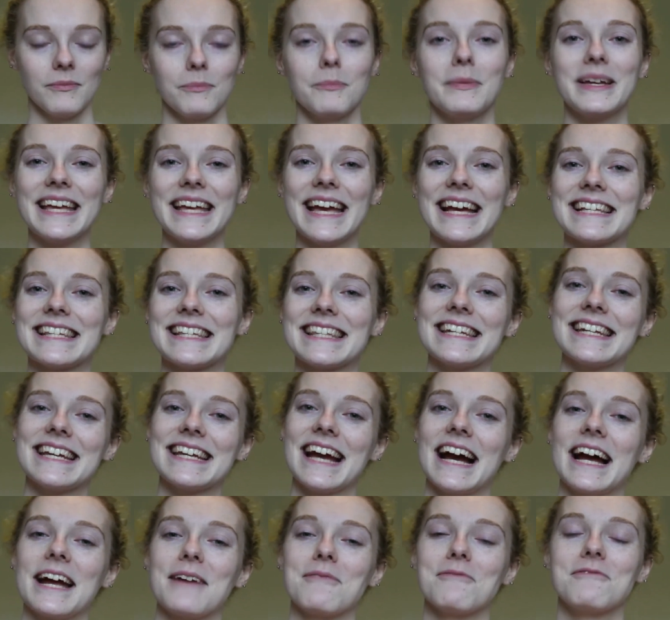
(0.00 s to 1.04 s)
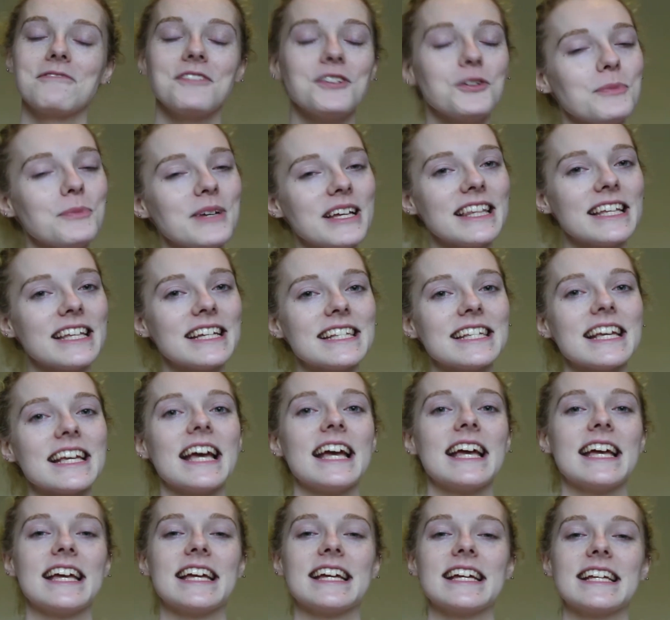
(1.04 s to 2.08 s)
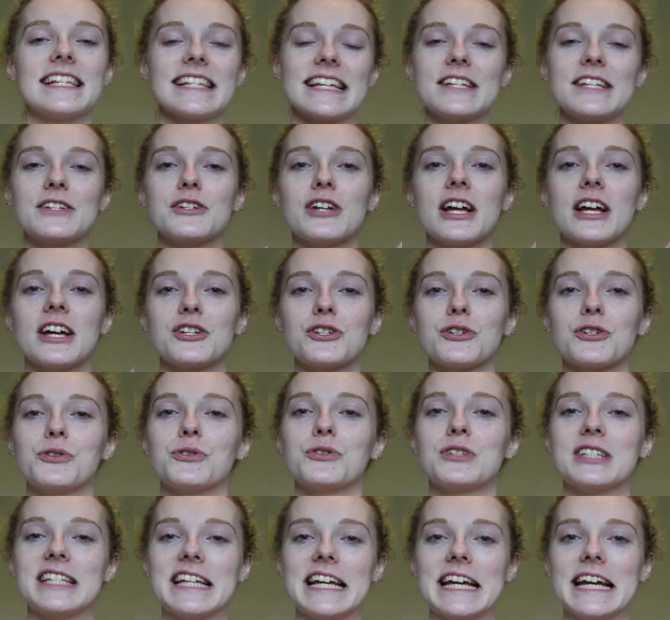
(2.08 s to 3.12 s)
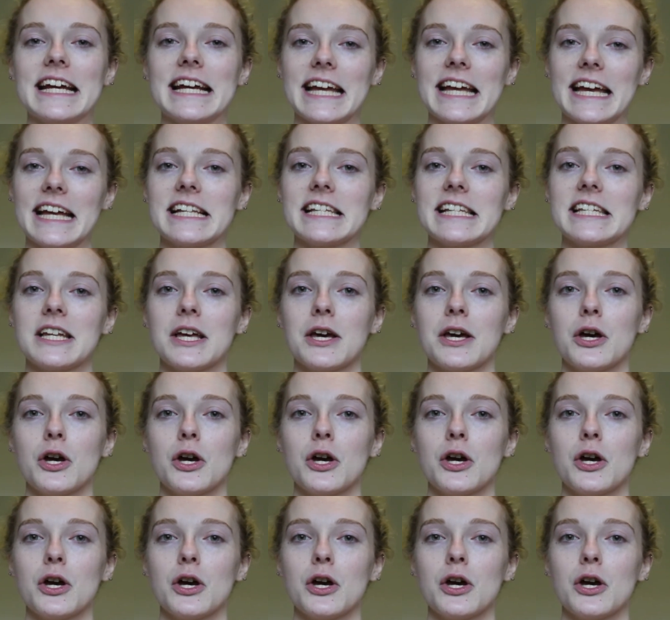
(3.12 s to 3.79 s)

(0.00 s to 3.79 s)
But yes, the day I'm filming this is International Day Against